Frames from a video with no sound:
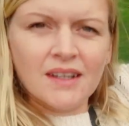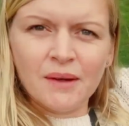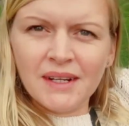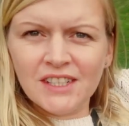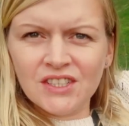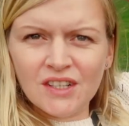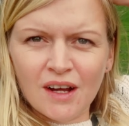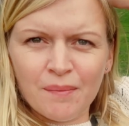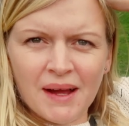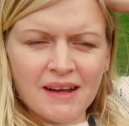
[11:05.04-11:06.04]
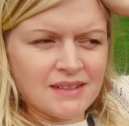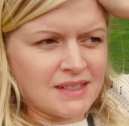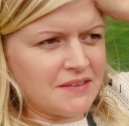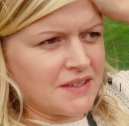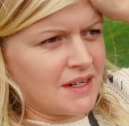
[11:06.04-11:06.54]
No, Alicia's got her
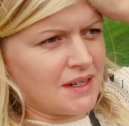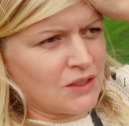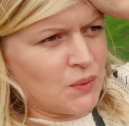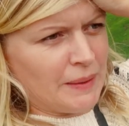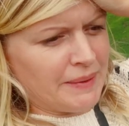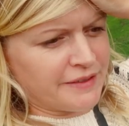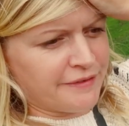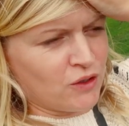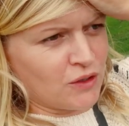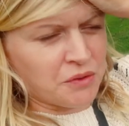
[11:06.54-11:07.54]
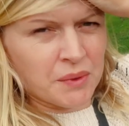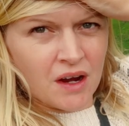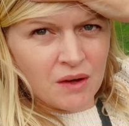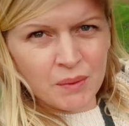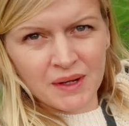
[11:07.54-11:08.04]
parents' evening at like 20 past four, so we
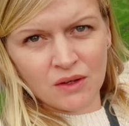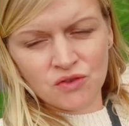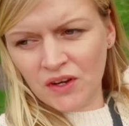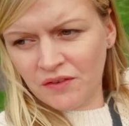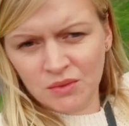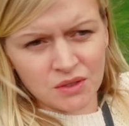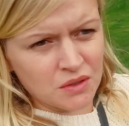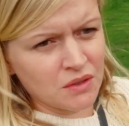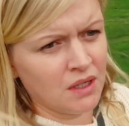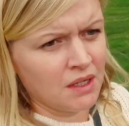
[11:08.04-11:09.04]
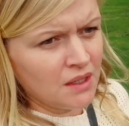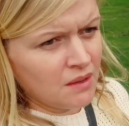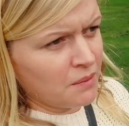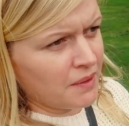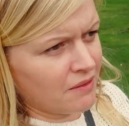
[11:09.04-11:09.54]
can't, we're going to go straight from school.
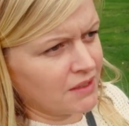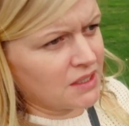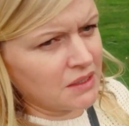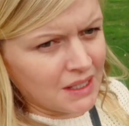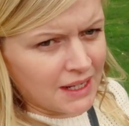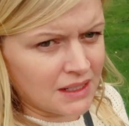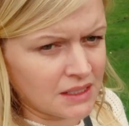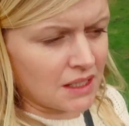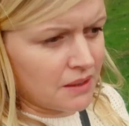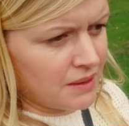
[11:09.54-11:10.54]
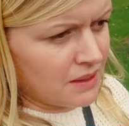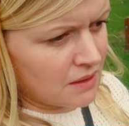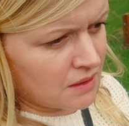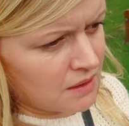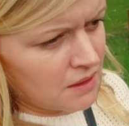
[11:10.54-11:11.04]
We can't really do that, so
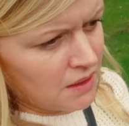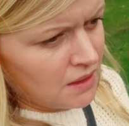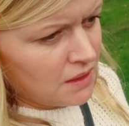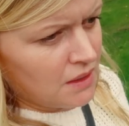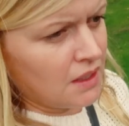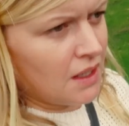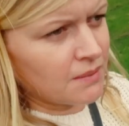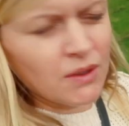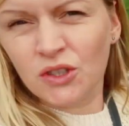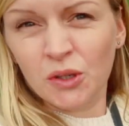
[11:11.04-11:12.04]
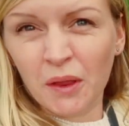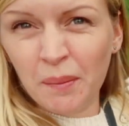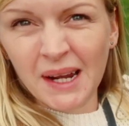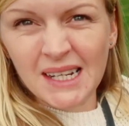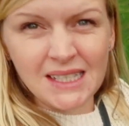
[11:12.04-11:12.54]
I'm not sure what
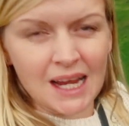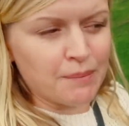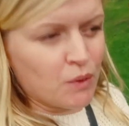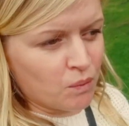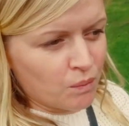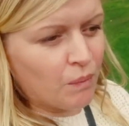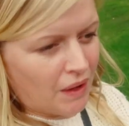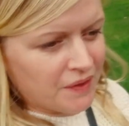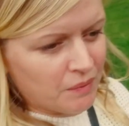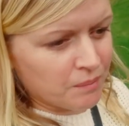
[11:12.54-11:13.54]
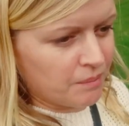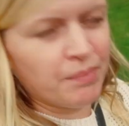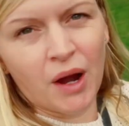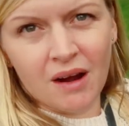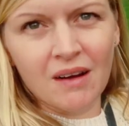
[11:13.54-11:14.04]
the plan is yet, but I think
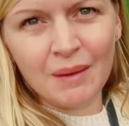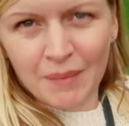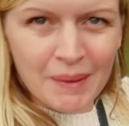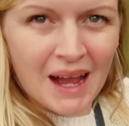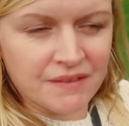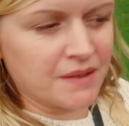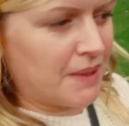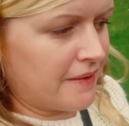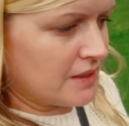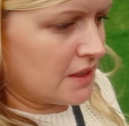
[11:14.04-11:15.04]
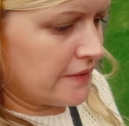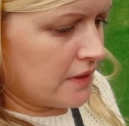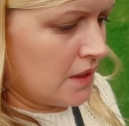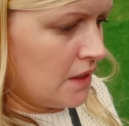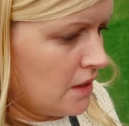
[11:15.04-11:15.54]
park, maybe after parents'
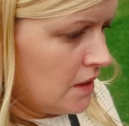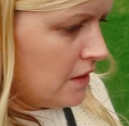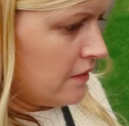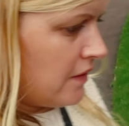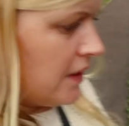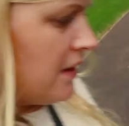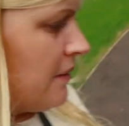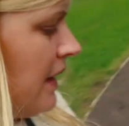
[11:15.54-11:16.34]
evening for a little